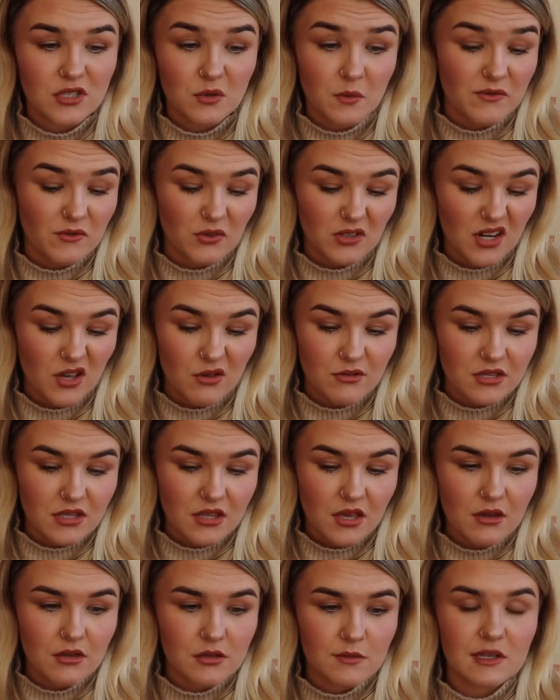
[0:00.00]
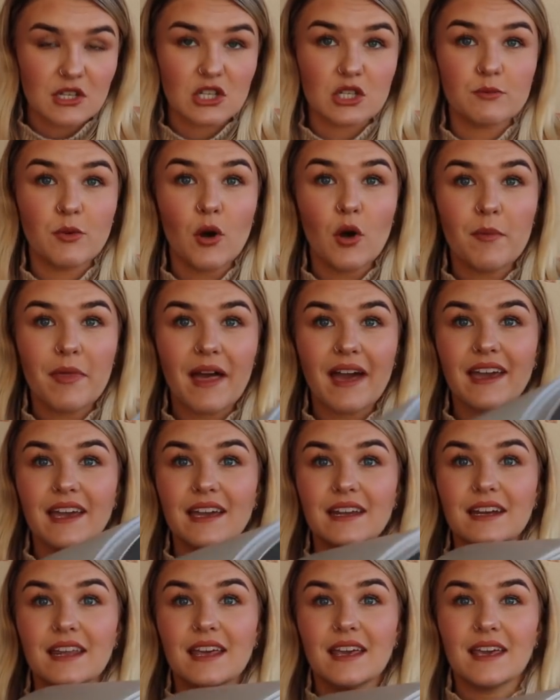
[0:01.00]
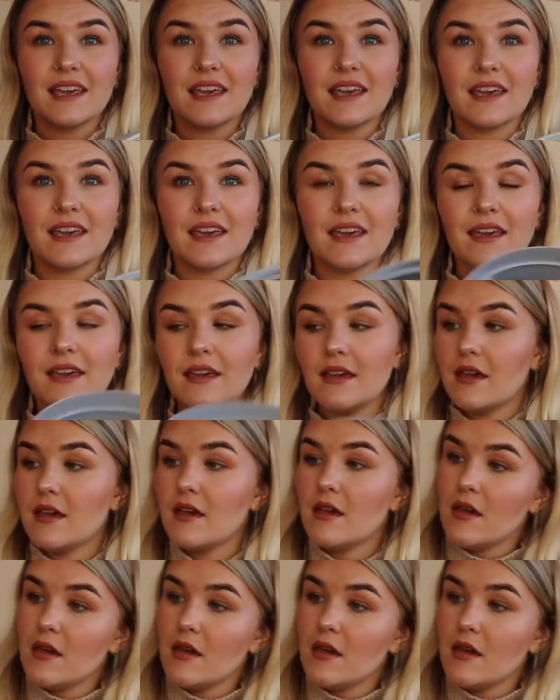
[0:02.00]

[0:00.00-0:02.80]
So we've got loads of those. We can just pop that in here,